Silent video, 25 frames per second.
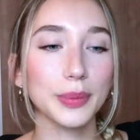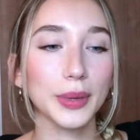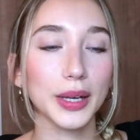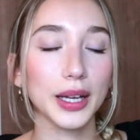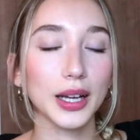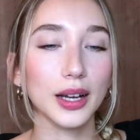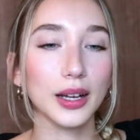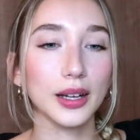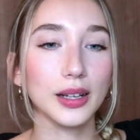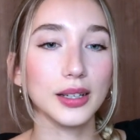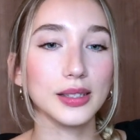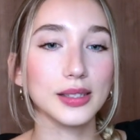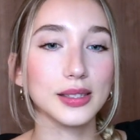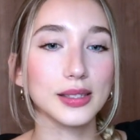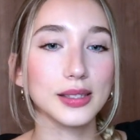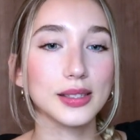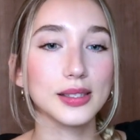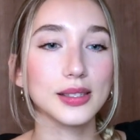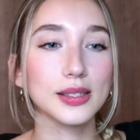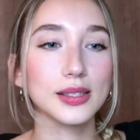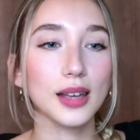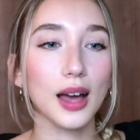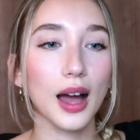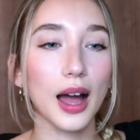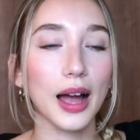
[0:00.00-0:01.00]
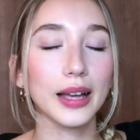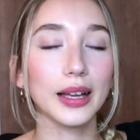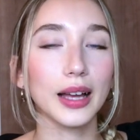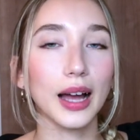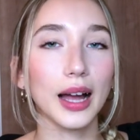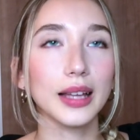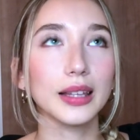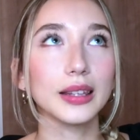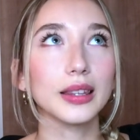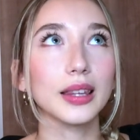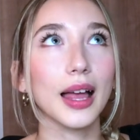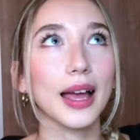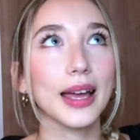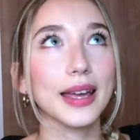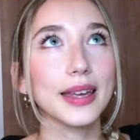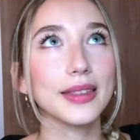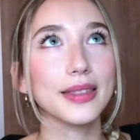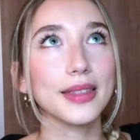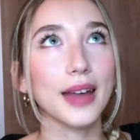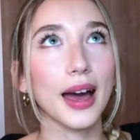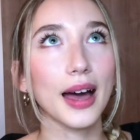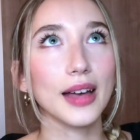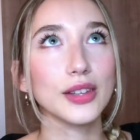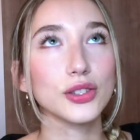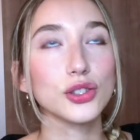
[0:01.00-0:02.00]
because I like
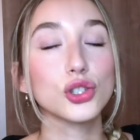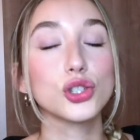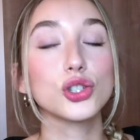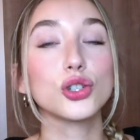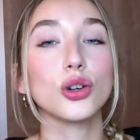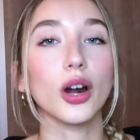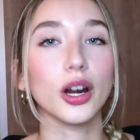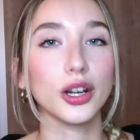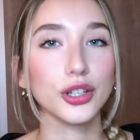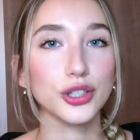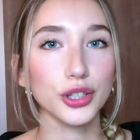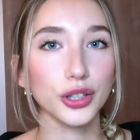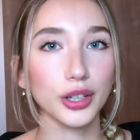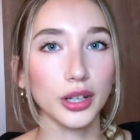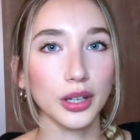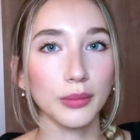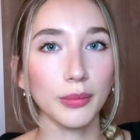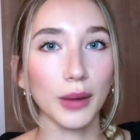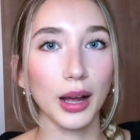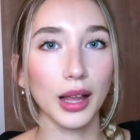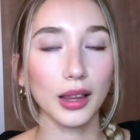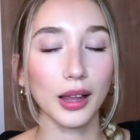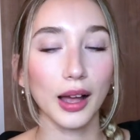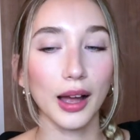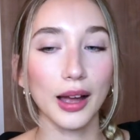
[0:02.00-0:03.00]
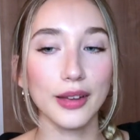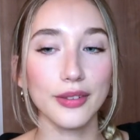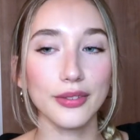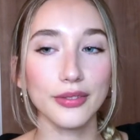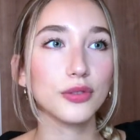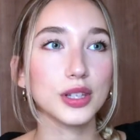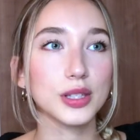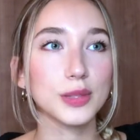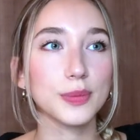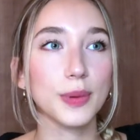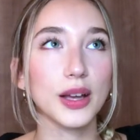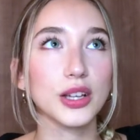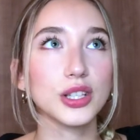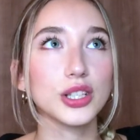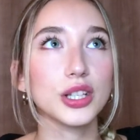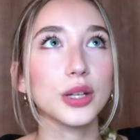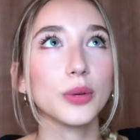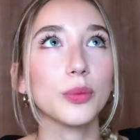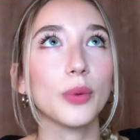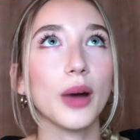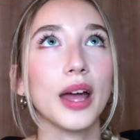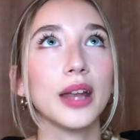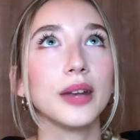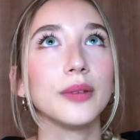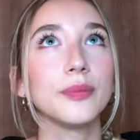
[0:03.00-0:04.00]
that structure in my life, especially
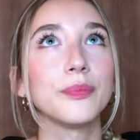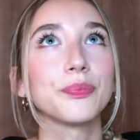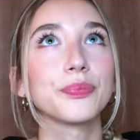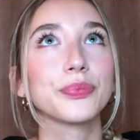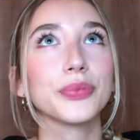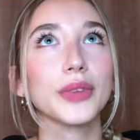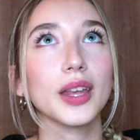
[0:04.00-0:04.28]
when